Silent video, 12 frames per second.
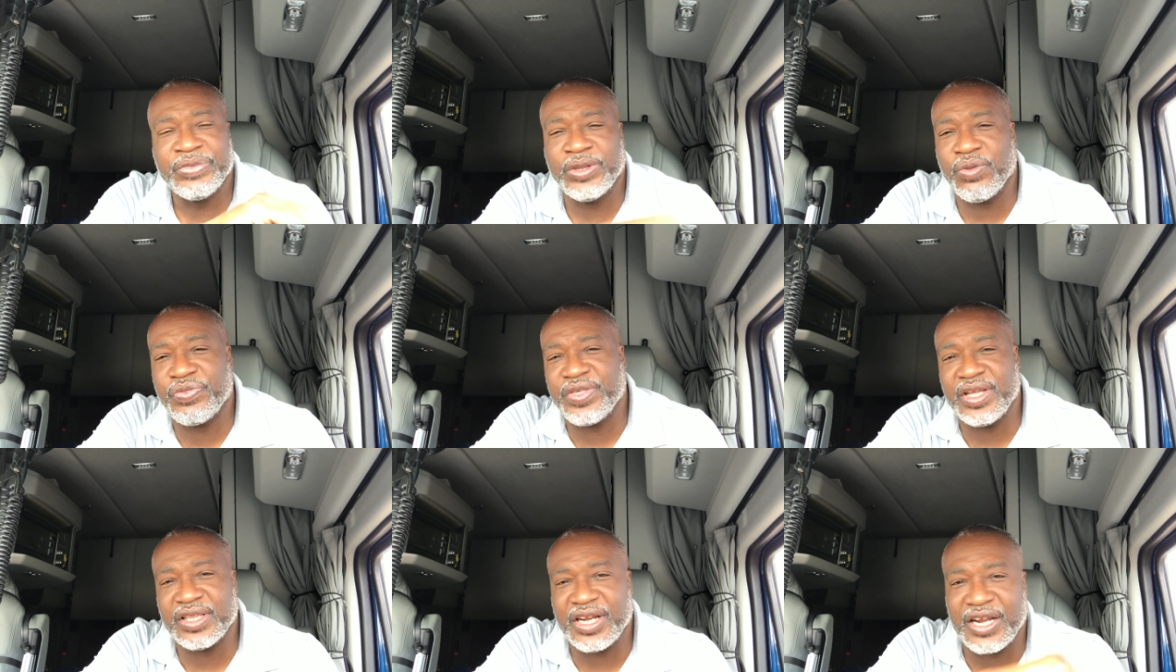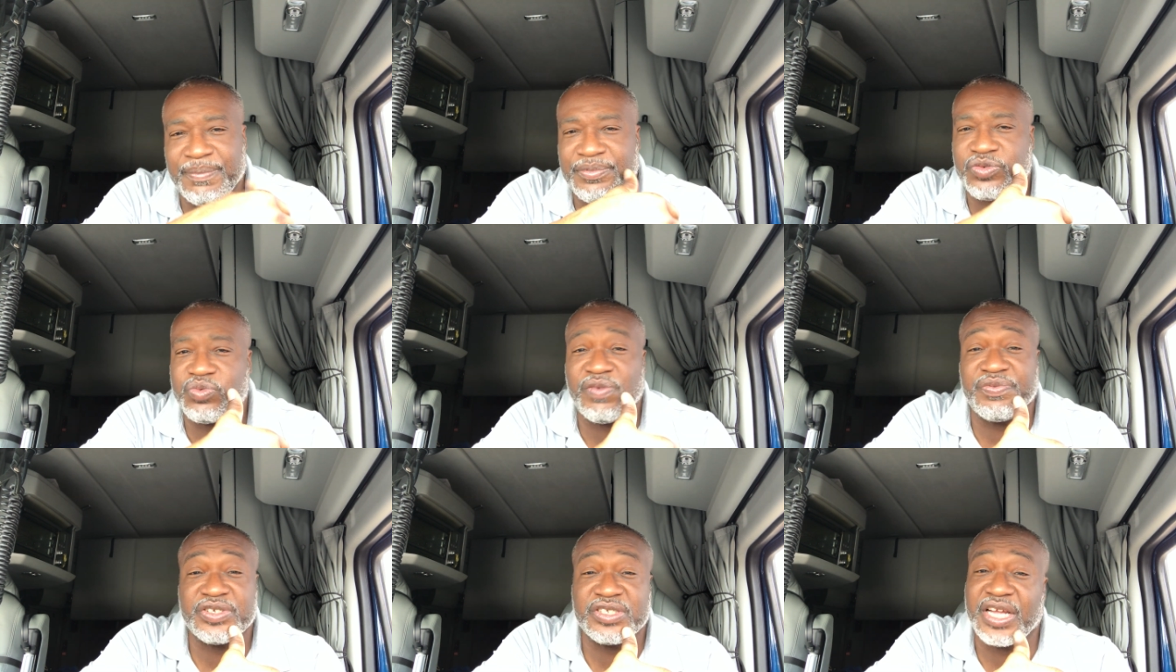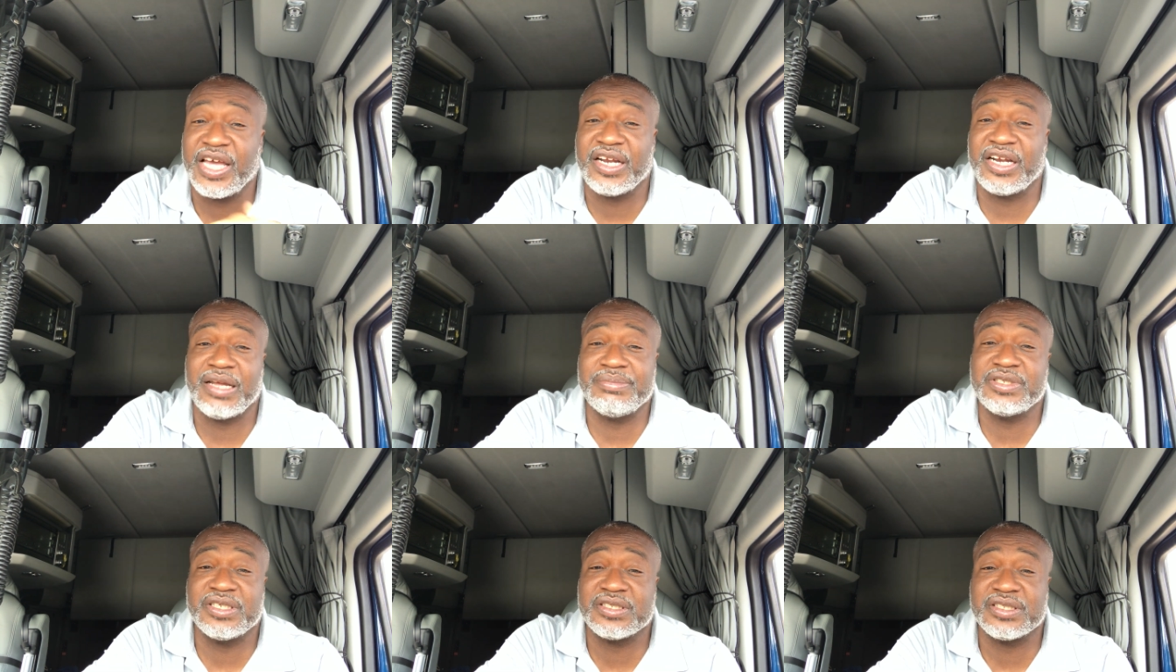don't think that I'm Swift or Schneider and I'm
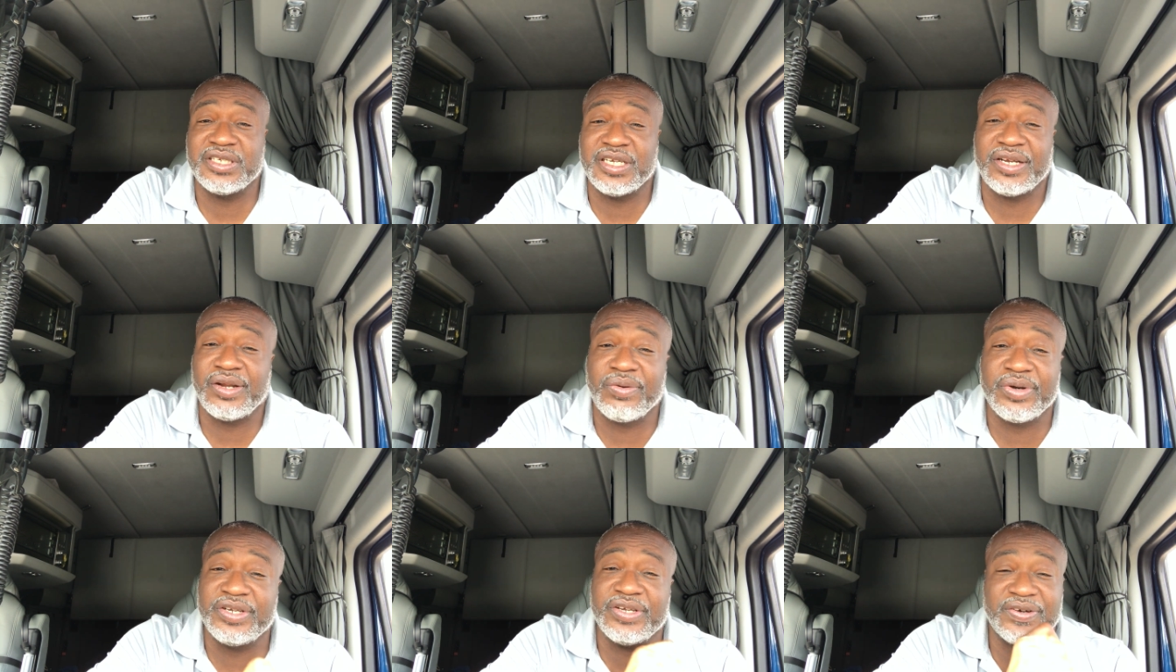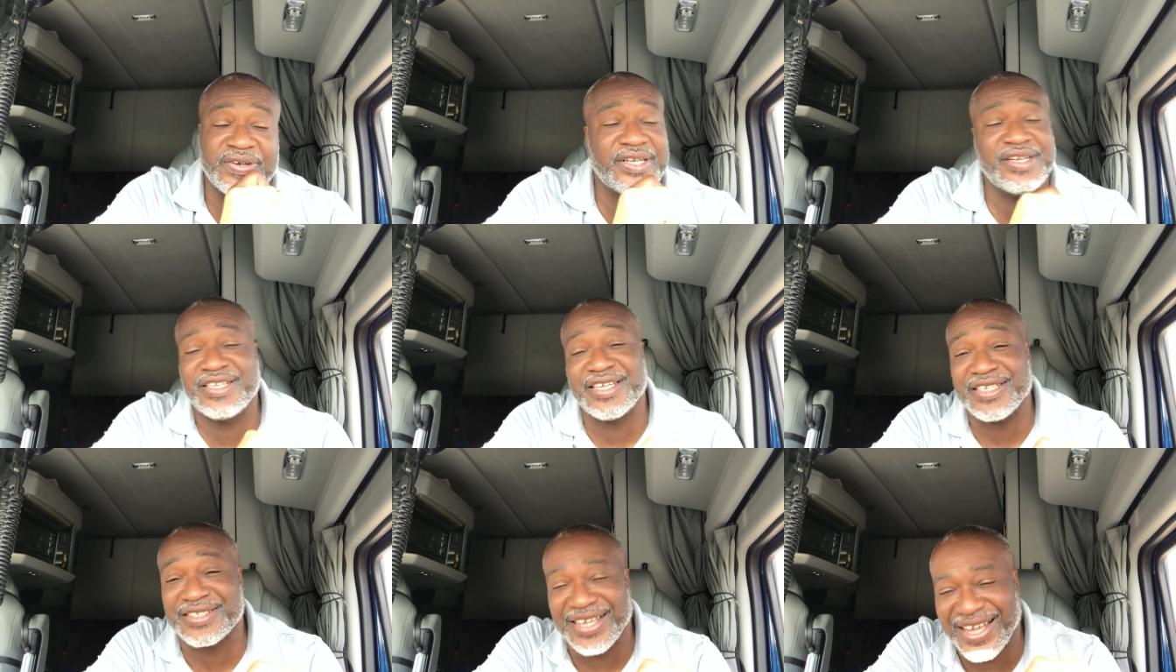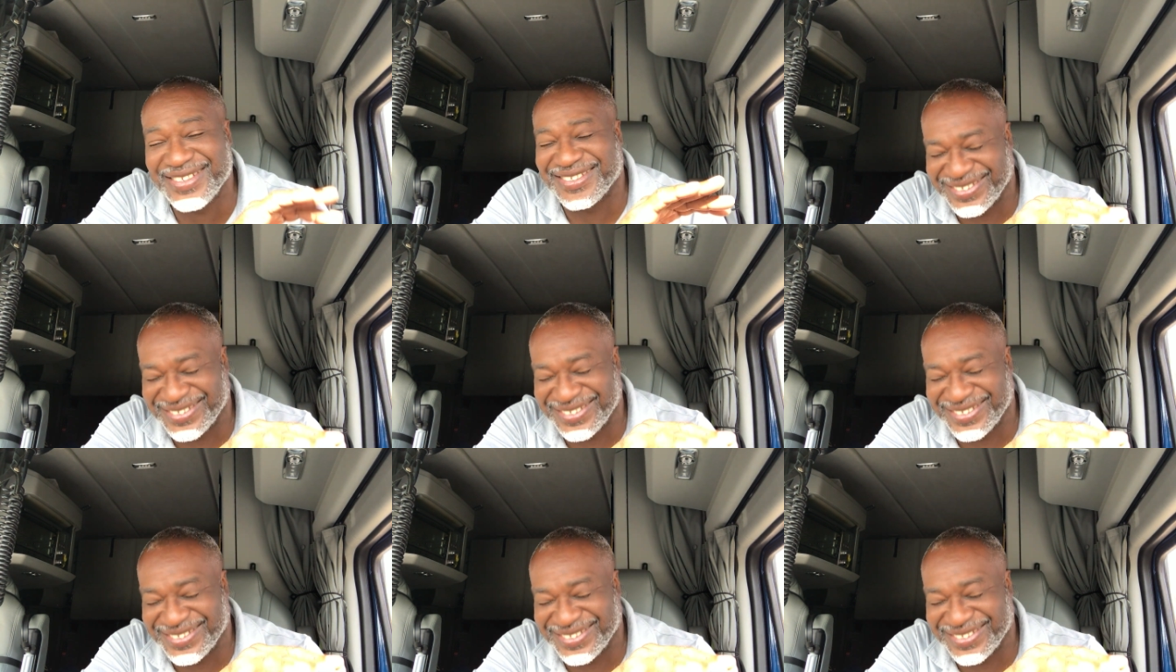just ignoring you.